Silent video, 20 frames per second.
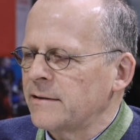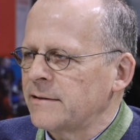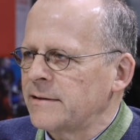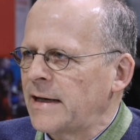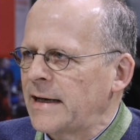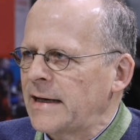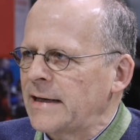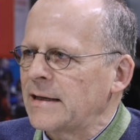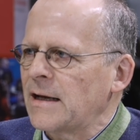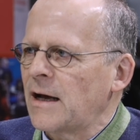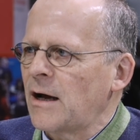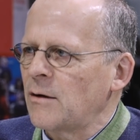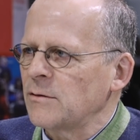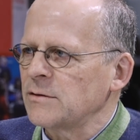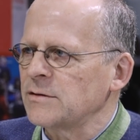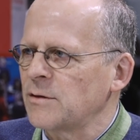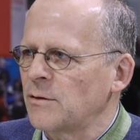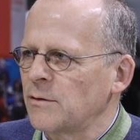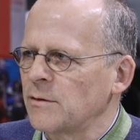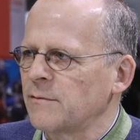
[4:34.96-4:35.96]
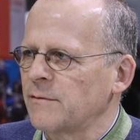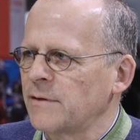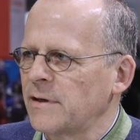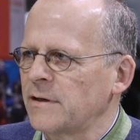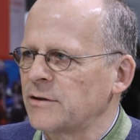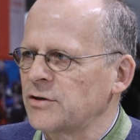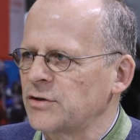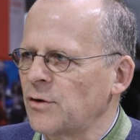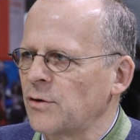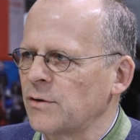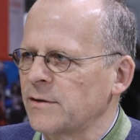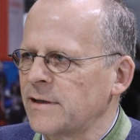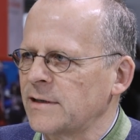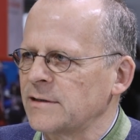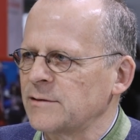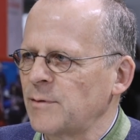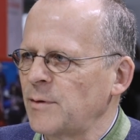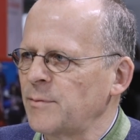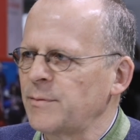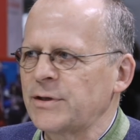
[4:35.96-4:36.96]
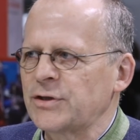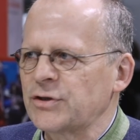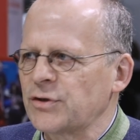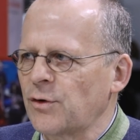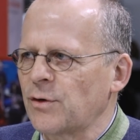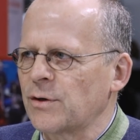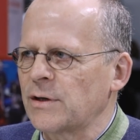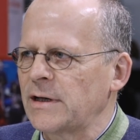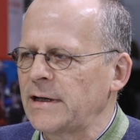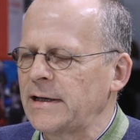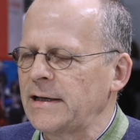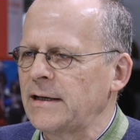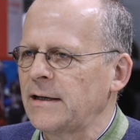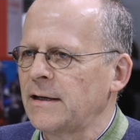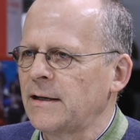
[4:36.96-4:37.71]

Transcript: day now, so this will be shortly.